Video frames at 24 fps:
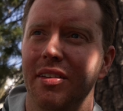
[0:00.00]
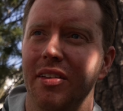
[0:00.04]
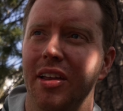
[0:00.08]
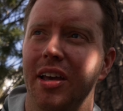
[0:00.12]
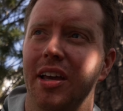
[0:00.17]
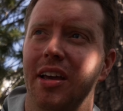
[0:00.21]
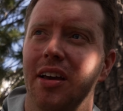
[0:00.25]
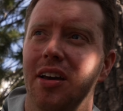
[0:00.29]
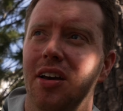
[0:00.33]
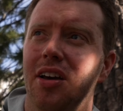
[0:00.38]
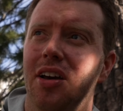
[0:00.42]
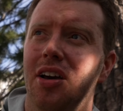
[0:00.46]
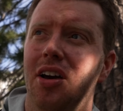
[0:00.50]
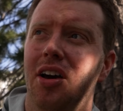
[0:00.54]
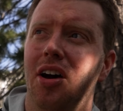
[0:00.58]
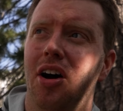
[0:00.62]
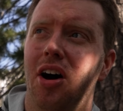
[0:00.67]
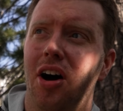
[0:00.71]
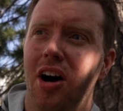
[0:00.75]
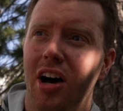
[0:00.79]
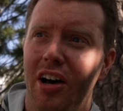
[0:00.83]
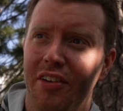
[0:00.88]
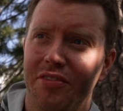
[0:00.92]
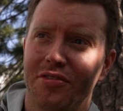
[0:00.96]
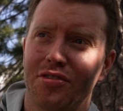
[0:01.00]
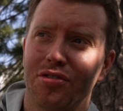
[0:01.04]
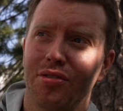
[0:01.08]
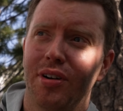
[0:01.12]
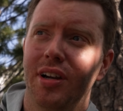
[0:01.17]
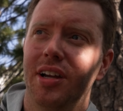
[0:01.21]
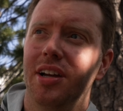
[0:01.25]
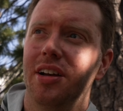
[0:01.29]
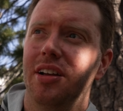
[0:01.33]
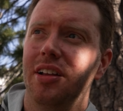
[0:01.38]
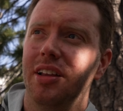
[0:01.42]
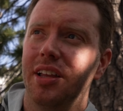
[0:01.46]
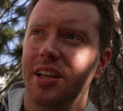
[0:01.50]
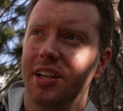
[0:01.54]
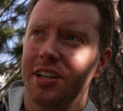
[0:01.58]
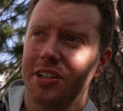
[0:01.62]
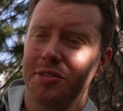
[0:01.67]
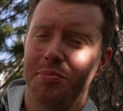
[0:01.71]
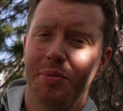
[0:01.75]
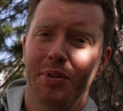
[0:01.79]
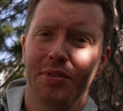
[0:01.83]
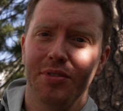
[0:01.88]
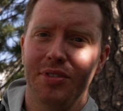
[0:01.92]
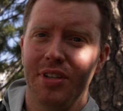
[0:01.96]
like off trail in
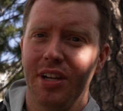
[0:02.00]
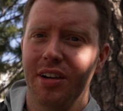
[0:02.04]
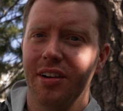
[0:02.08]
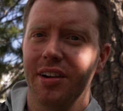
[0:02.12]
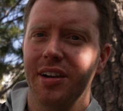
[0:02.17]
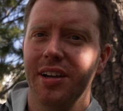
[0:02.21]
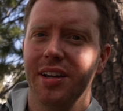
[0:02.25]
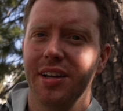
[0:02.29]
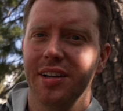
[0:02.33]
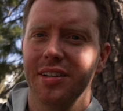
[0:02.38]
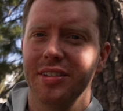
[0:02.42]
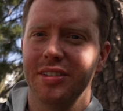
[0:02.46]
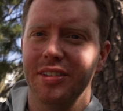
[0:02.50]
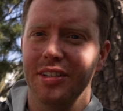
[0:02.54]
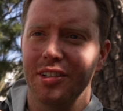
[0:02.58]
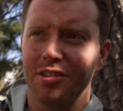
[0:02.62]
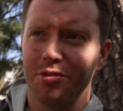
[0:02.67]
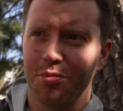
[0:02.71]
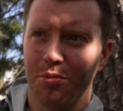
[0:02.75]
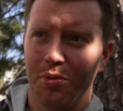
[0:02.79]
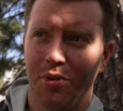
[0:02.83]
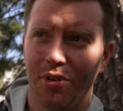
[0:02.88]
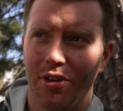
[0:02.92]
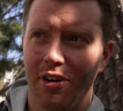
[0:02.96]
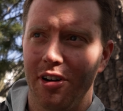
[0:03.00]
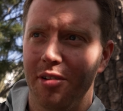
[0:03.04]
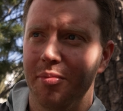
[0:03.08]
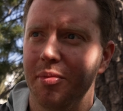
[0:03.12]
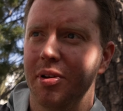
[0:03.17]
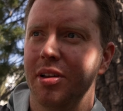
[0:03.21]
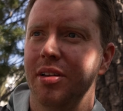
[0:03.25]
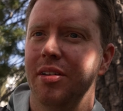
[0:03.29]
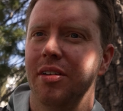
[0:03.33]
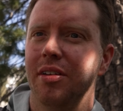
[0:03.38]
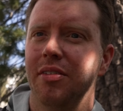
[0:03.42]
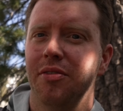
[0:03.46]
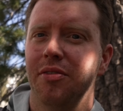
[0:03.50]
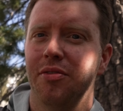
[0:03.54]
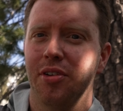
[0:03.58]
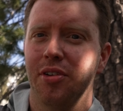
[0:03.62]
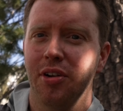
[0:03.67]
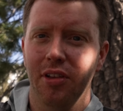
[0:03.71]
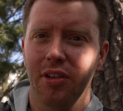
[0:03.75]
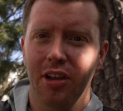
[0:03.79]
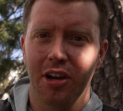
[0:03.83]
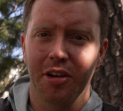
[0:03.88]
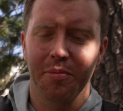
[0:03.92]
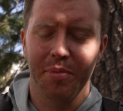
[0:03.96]
exposed areas. It's warm for a
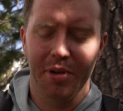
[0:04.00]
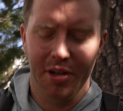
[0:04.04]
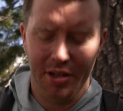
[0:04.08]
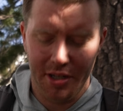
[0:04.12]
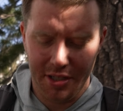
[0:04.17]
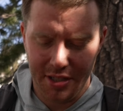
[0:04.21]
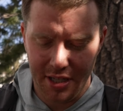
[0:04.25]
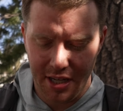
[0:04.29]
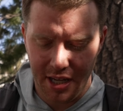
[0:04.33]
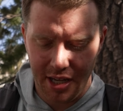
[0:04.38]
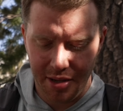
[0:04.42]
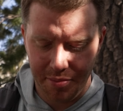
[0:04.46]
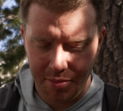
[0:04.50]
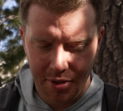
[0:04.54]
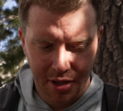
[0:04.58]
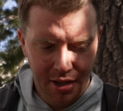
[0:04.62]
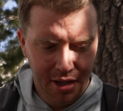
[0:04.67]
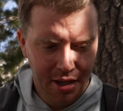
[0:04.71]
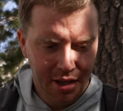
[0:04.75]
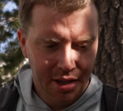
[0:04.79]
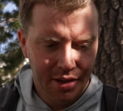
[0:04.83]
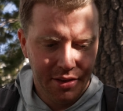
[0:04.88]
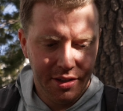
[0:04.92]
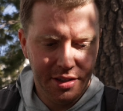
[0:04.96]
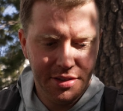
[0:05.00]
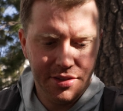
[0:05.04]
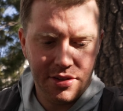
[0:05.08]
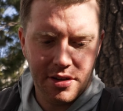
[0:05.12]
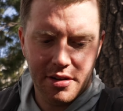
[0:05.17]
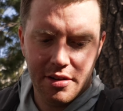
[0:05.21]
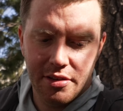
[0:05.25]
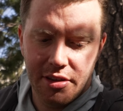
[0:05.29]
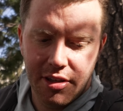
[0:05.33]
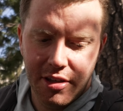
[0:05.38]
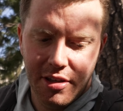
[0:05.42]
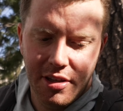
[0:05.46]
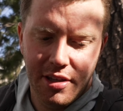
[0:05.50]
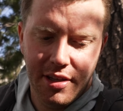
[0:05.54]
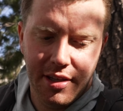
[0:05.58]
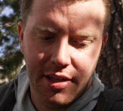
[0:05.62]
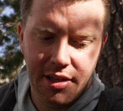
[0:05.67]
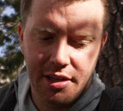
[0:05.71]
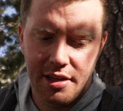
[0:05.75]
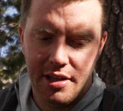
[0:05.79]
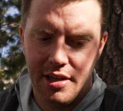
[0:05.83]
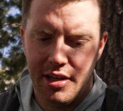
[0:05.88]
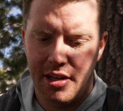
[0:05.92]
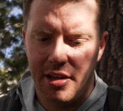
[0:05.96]
long period of time. These are the
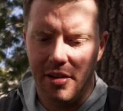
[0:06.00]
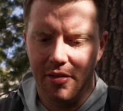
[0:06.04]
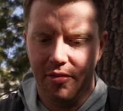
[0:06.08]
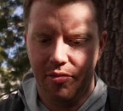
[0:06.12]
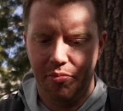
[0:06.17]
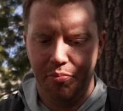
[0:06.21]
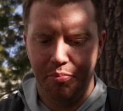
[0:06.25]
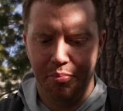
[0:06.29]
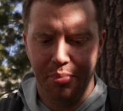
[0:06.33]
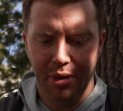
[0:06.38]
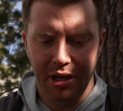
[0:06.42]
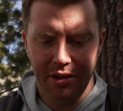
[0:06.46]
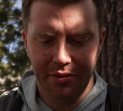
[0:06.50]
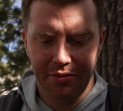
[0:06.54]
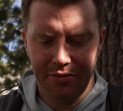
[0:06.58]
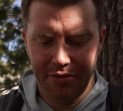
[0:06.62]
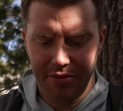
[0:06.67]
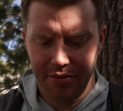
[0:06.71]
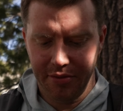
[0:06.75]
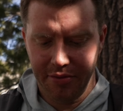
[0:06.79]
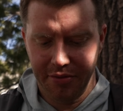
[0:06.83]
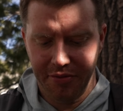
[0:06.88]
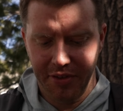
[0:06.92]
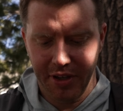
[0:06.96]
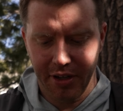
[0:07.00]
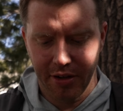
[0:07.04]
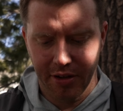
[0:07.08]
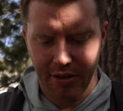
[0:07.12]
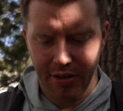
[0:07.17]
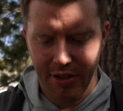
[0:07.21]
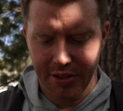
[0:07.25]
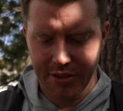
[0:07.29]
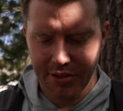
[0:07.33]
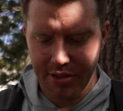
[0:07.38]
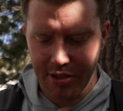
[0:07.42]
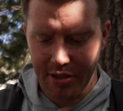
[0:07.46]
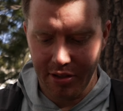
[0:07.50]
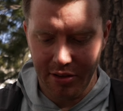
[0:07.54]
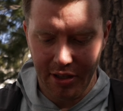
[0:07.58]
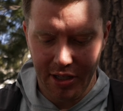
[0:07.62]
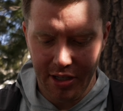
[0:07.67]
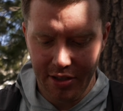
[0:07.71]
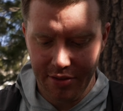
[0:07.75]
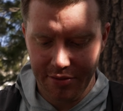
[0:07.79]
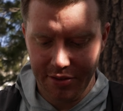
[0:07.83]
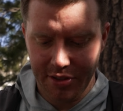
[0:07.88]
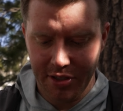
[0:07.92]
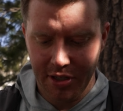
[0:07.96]
buff fingerless
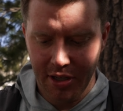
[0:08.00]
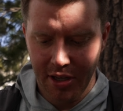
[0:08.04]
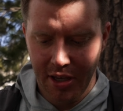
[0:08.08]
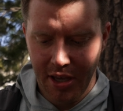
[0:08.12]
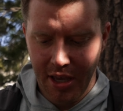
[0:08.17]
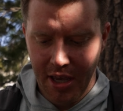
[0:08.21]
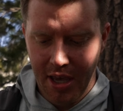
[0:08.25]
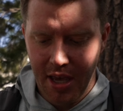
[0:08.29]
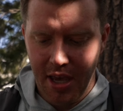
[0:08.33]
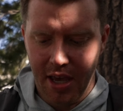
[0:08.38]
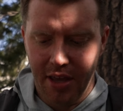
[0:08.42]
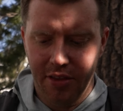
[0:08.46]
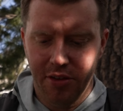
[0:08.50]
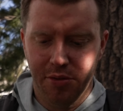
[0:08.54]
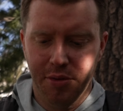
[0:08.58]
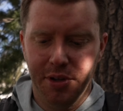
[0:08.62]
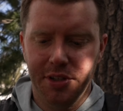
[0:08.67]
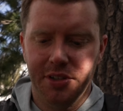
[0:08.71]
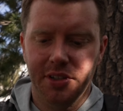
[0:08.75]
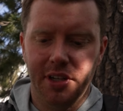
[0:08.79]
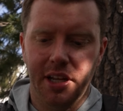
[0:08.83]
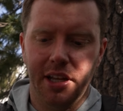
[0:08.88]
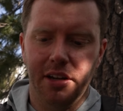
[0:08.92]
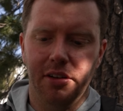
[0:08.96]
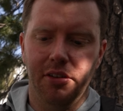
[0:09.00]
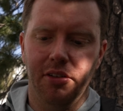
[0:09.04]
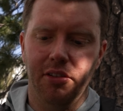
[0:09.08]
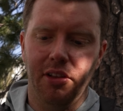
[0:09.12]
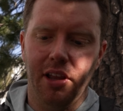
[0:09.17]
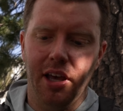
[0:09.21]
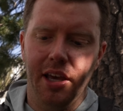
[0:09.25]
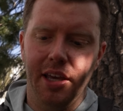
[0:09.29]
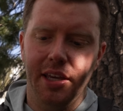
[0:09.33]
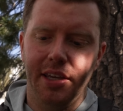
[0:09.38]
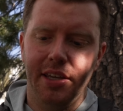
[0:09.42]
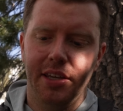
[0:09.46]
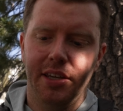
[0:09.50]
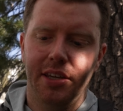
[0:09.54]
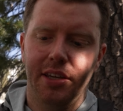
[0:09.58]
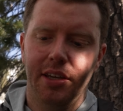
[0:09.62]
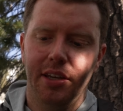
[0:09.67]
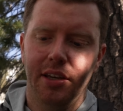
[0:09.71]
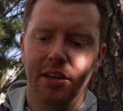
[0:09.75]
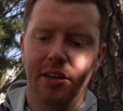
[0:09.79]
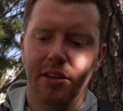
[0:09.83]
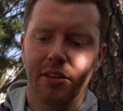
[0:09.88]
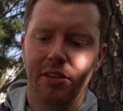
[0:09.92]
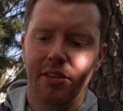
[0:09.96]
gloves, and the reason I don't like
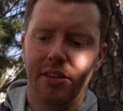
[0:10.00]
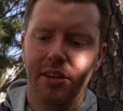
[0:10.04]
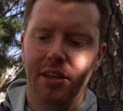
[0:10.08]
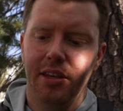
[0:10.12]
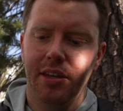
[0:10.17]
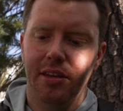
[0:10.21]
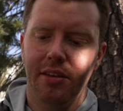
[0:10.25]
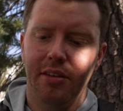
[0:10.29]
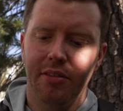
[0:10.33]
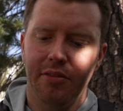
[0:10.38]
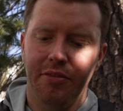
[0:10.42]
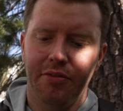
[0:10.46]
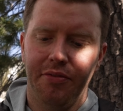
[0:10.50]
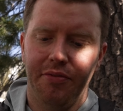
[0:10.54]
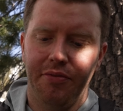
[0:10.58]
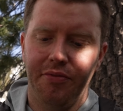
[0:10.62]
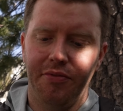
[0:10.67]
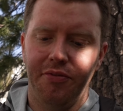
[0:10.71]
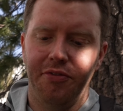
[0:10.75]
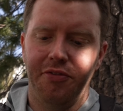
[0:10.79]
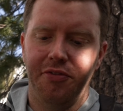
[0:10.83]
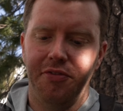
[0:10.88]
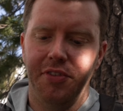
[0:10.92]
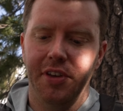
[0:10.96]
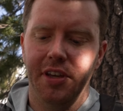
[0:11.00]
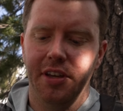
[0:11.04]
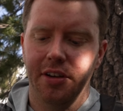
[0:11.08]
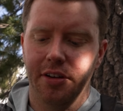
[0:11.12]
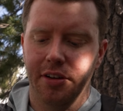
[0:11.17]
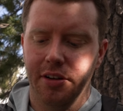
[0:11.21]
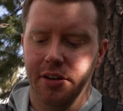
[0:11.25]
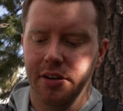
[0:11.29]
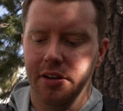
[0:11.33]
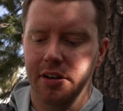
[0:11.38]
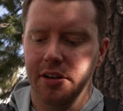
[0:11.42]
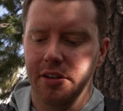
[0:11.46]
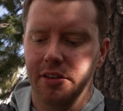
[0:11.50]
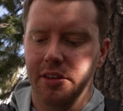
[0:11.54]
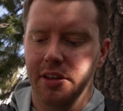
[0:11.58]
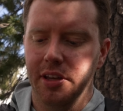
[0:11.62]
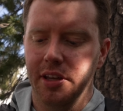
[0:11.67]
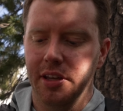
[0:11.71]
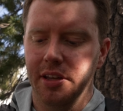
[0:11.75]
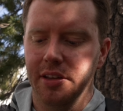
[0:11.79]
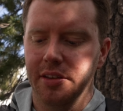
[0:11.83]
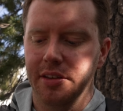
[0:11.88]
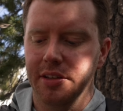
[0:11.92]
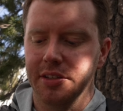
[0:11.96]
the finger or
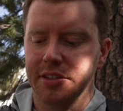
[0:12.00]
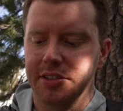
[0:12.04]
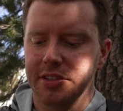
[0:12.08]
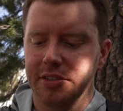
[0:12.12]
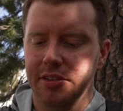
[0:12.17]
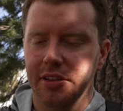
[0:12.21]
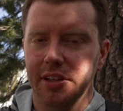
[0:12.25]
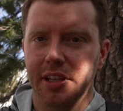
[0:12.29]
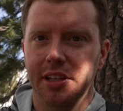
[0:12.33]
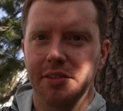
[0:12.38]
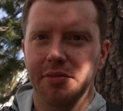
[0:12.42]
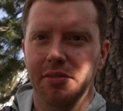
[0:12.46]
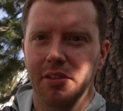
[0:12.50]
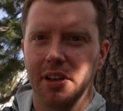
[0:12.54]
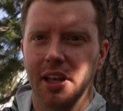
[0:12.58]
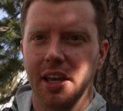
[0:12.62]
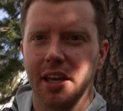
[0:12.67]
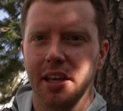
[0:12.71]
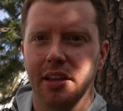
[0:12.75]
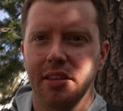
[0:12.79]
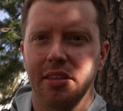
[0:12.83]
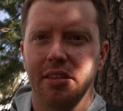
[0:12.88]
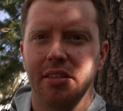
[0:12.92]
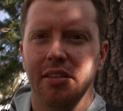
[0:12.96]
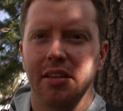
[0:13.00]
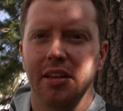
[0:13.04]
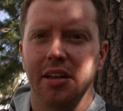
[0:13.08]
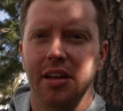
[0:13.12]
the sleeve length